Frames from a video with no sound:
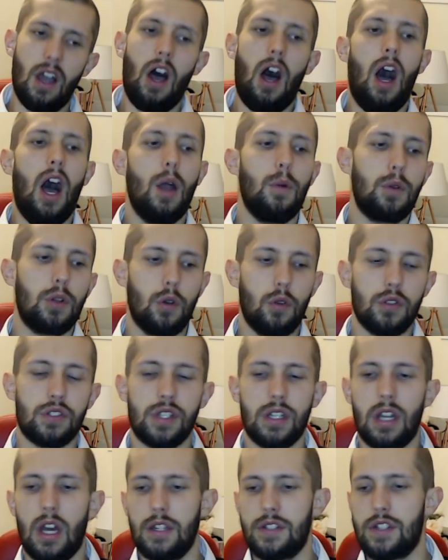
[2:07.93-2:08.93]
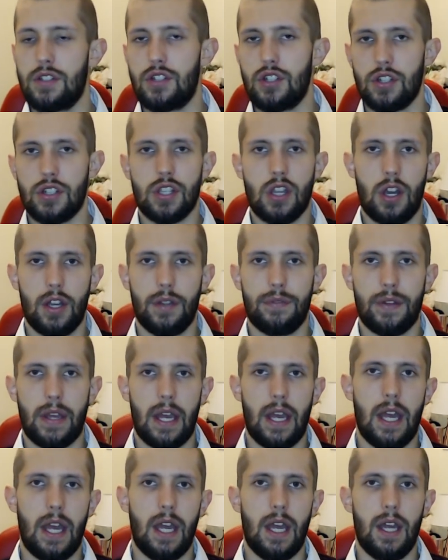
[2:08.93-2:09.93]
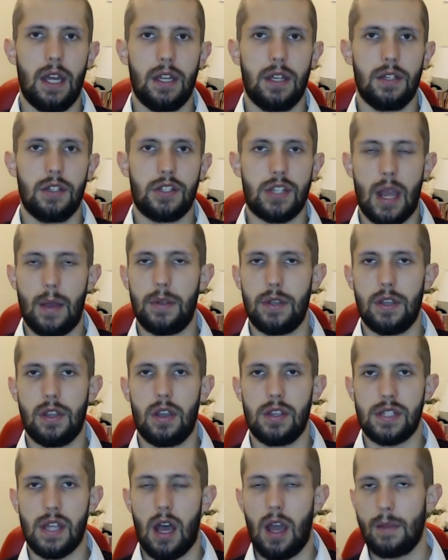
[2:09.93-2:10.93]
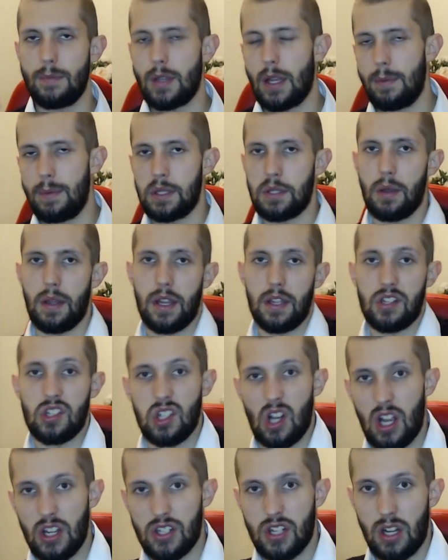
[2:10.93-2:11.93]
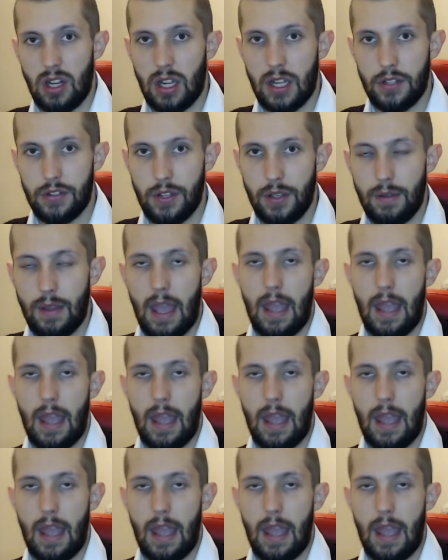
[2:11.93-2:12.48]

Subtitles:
I would also like to just kind of share with you guys that I'm going to be doing a slideshow like I do